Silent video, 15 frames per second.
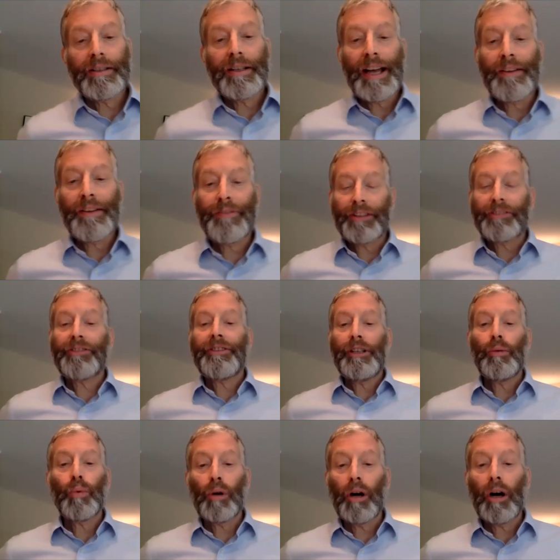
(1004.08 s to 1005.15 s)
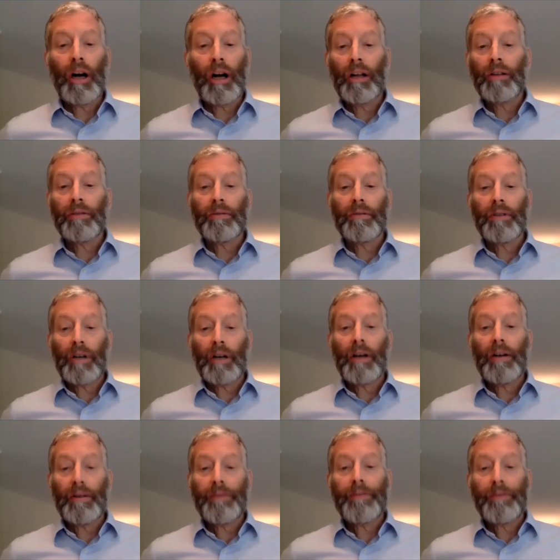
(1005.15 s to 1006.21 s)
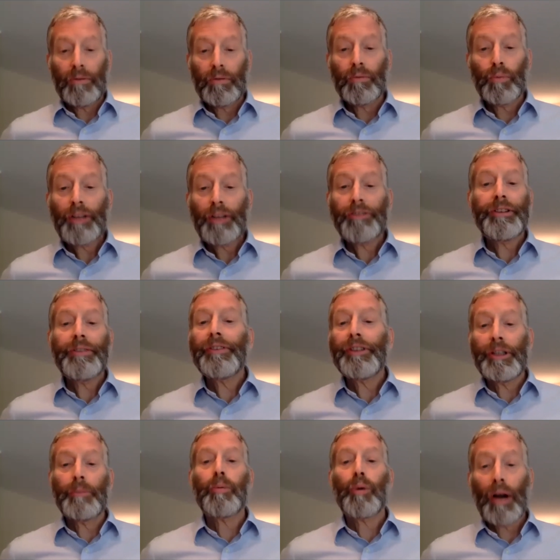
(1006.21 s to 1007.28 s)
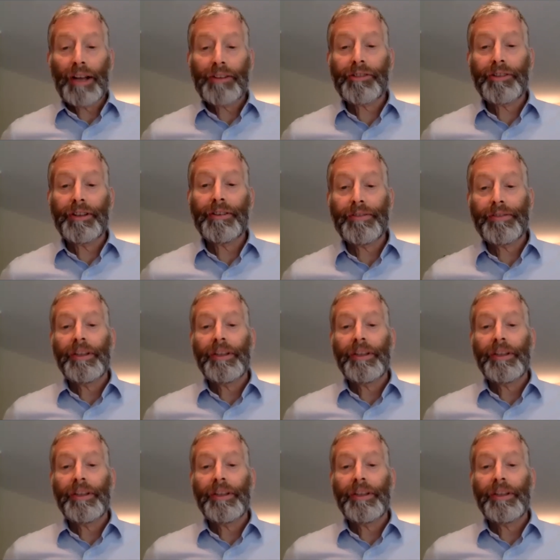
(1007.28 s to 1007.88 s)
FST were all relatively impressive.